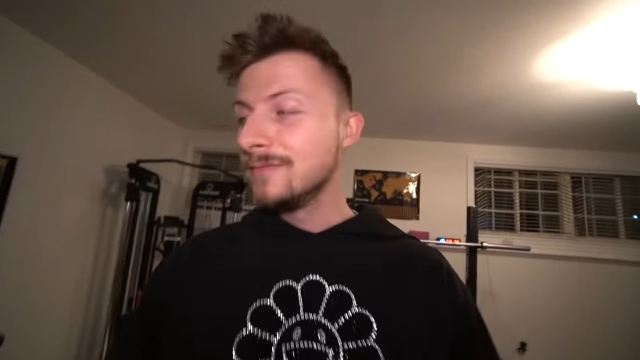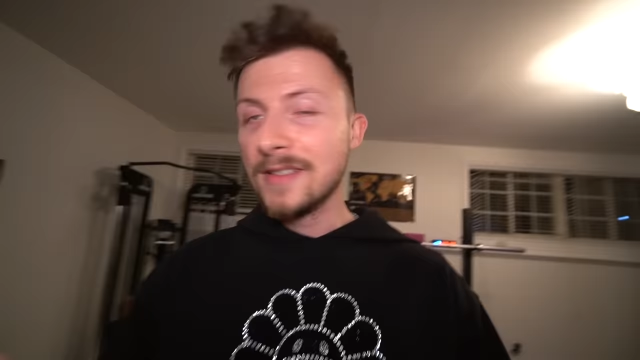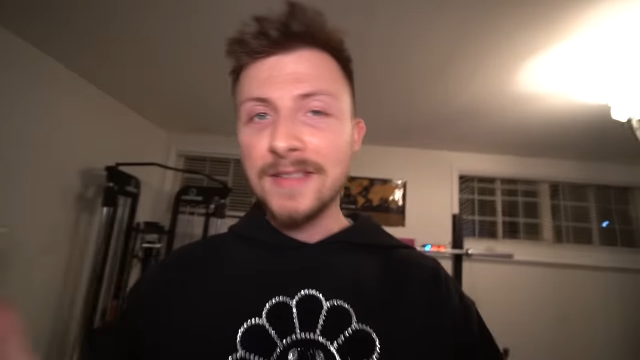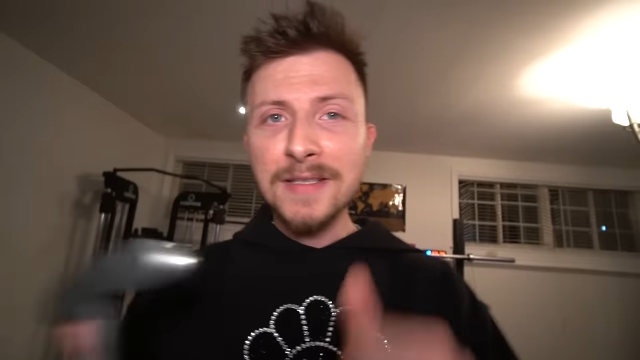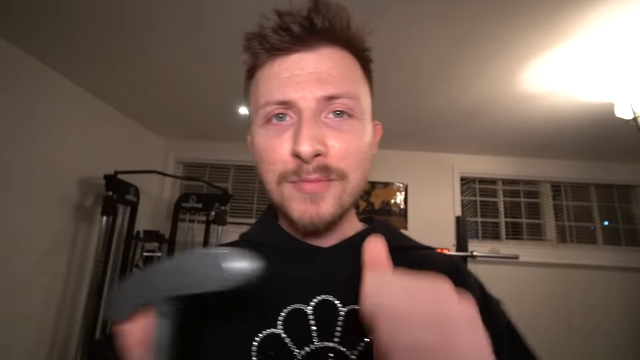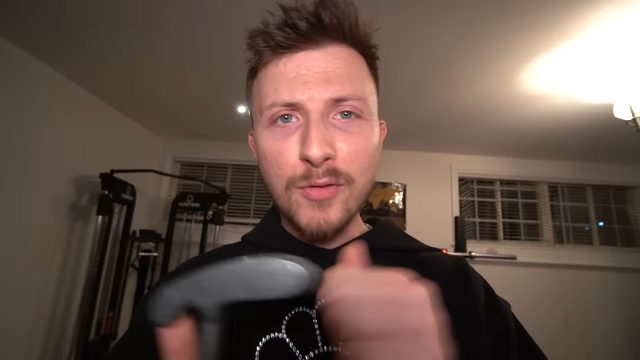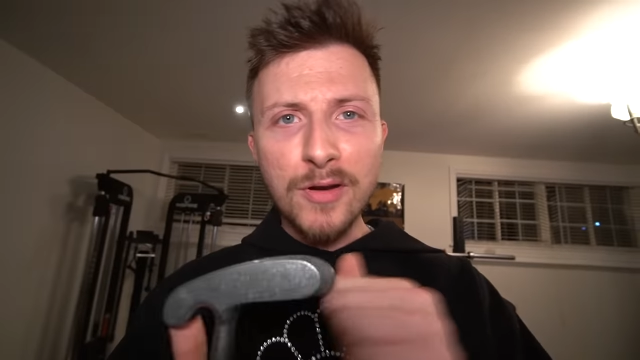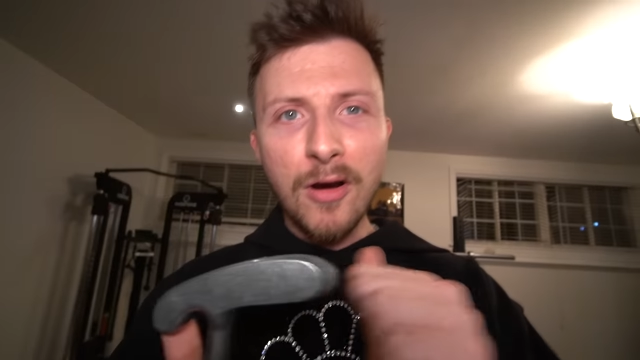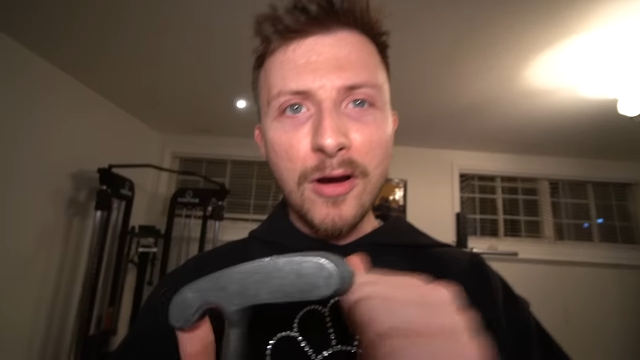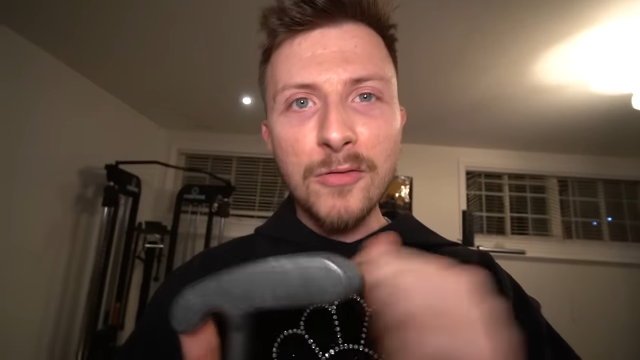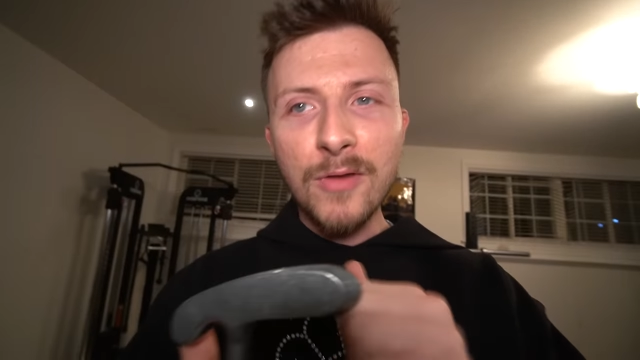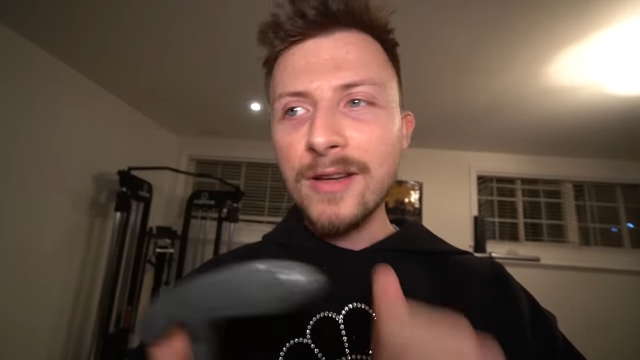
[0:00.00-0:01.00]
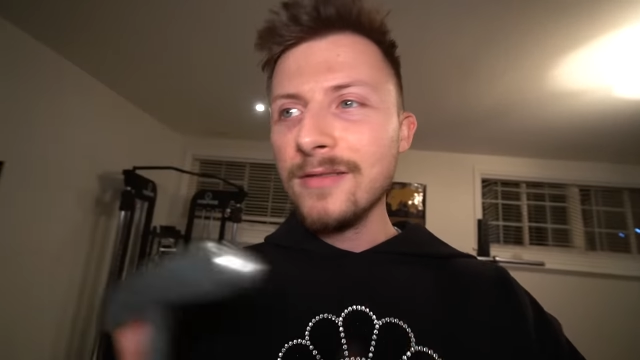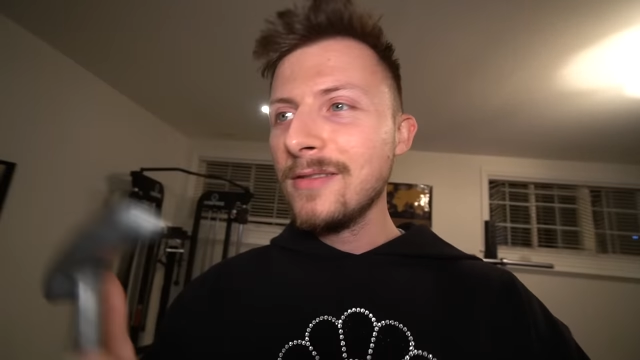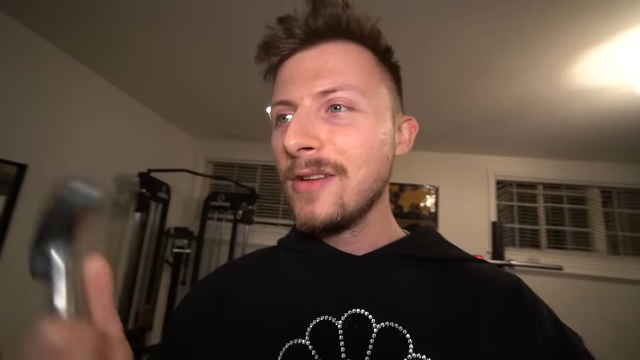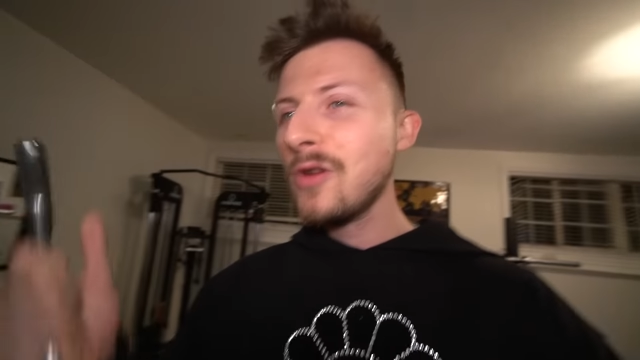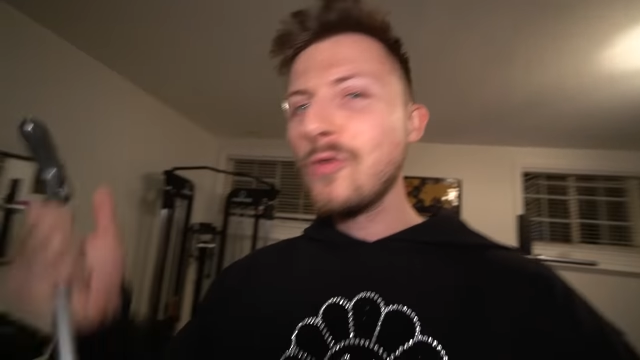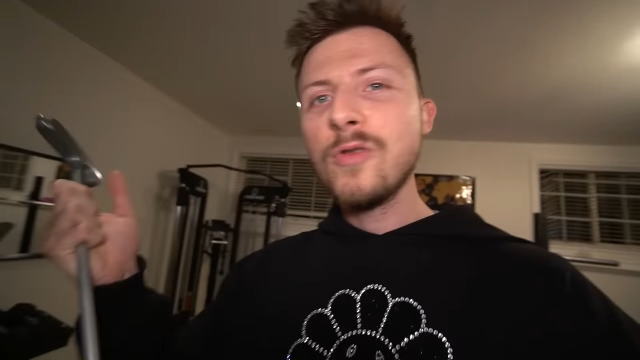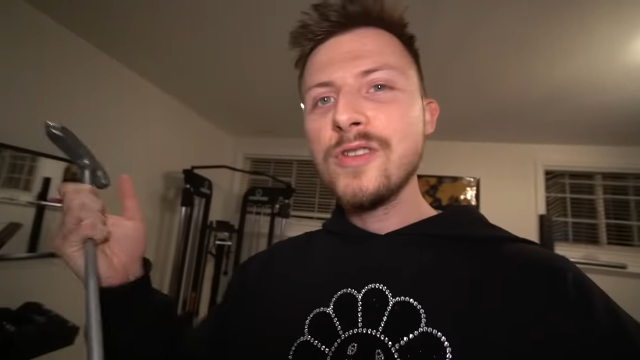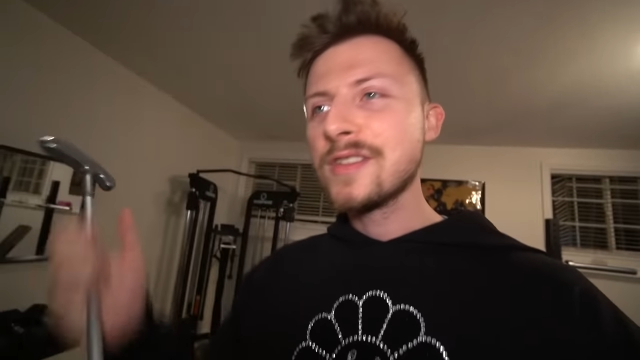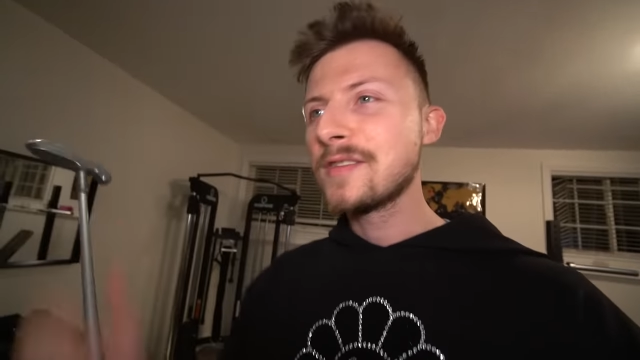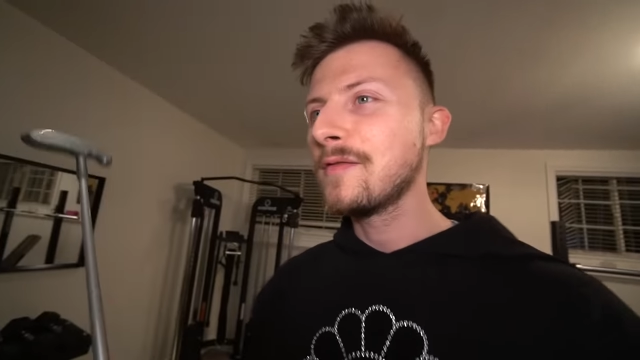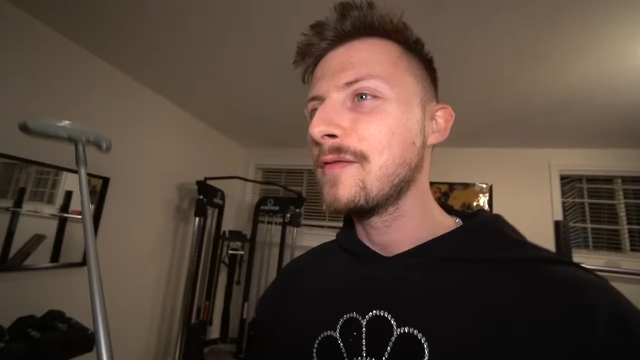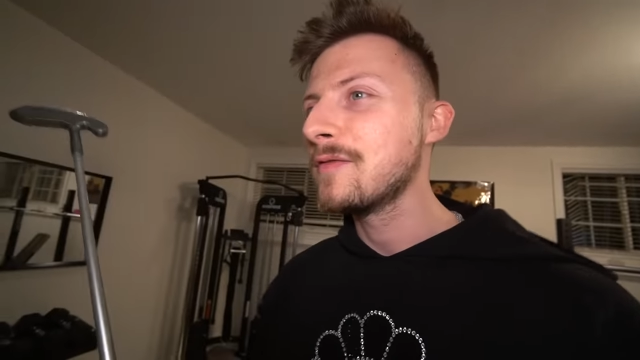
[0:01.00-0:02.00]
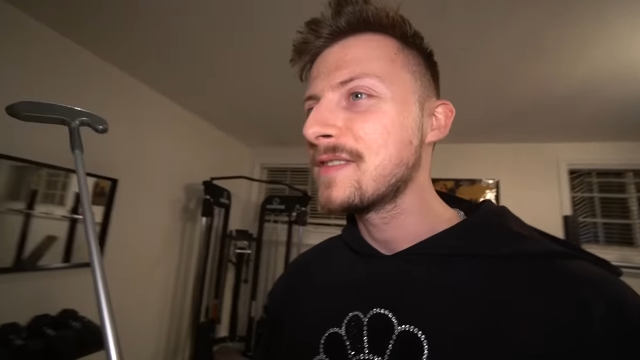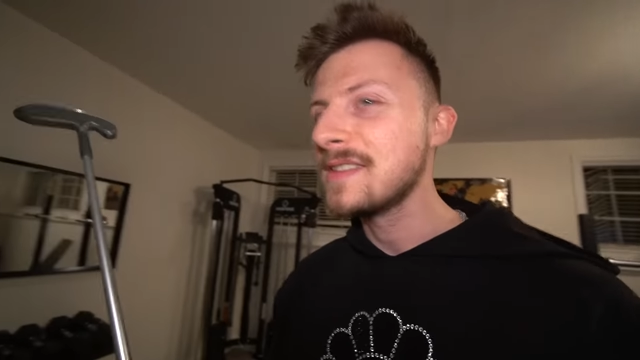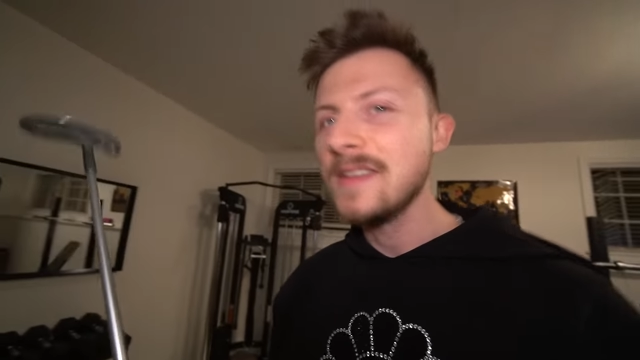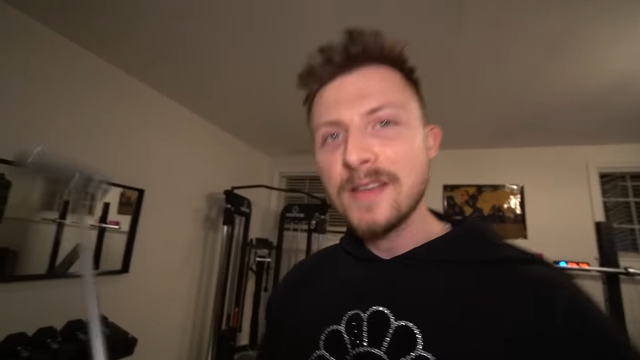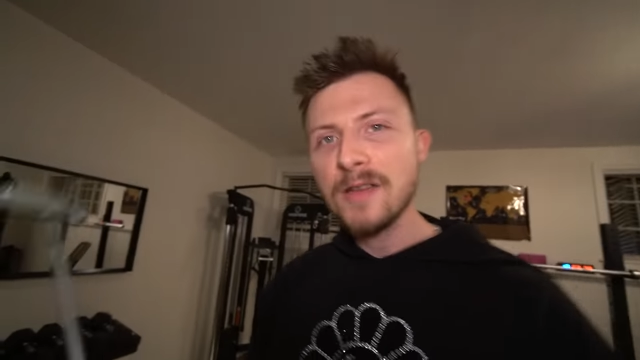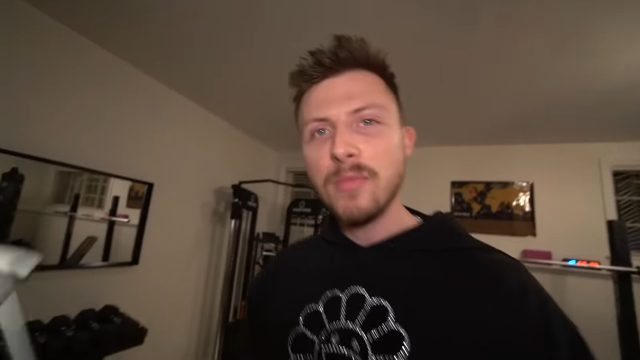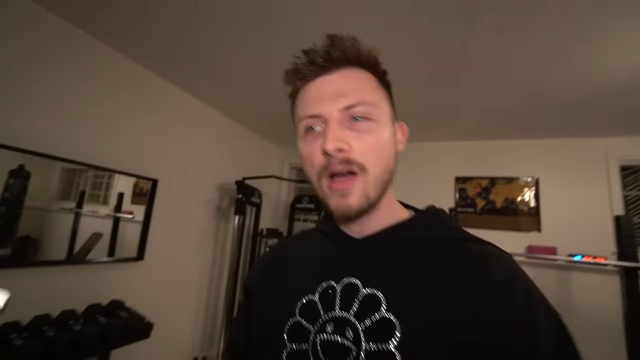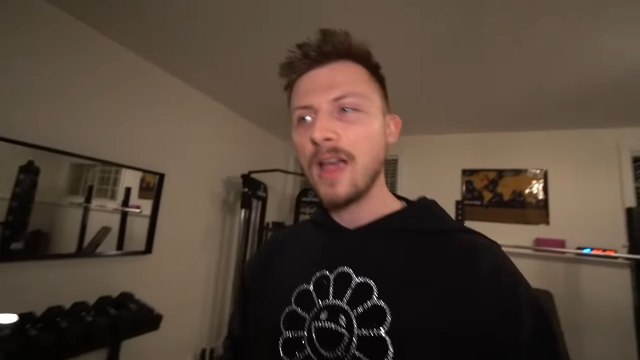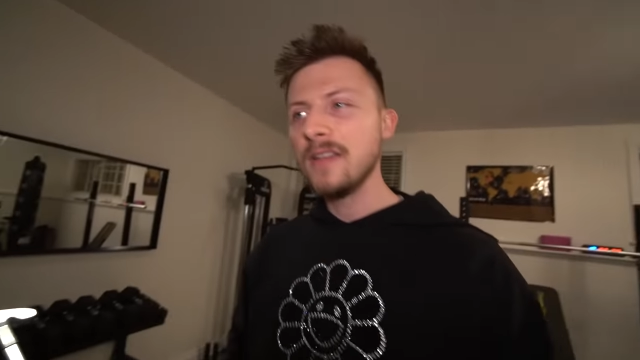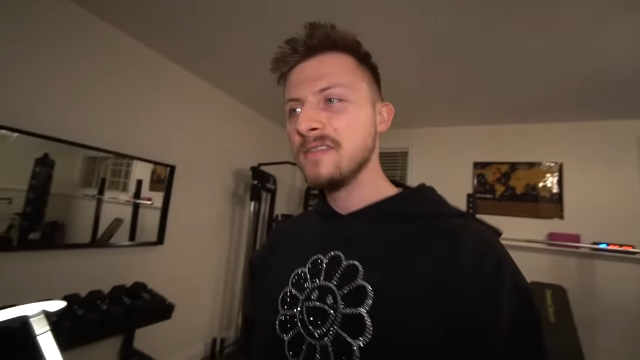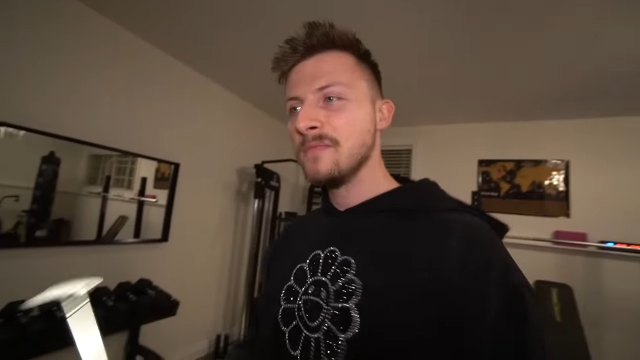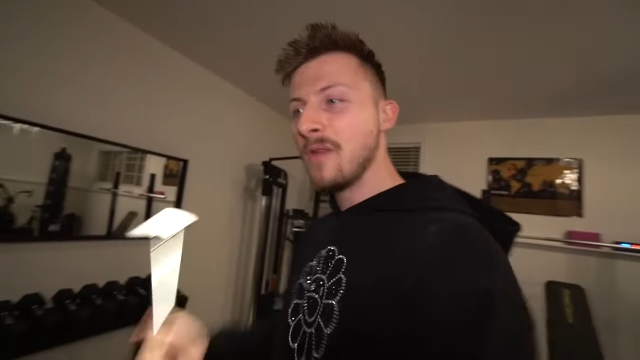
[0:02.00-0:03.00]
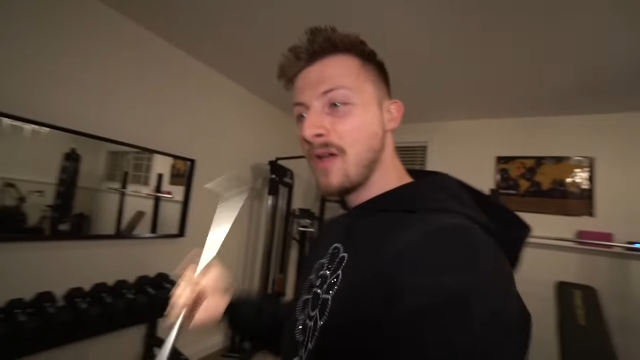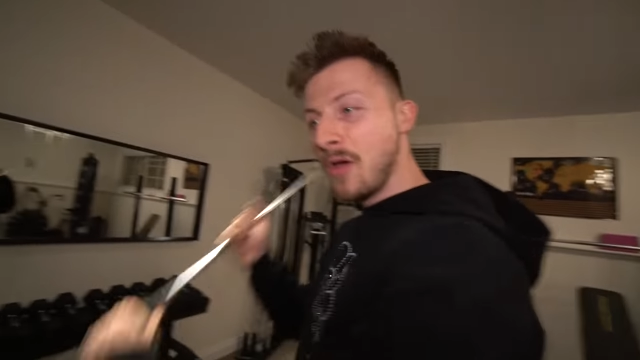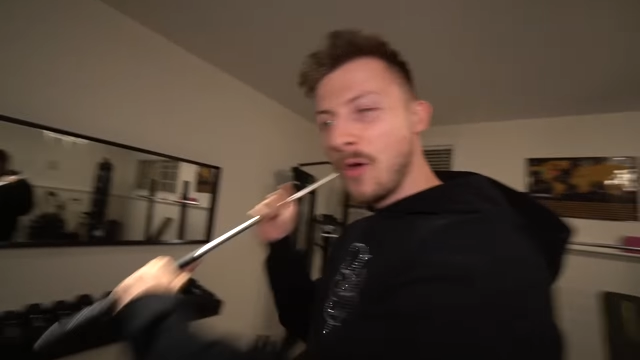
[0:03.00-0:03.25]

This is pretty hard, right? Yeah, but you're just not gonna sneak up behind him,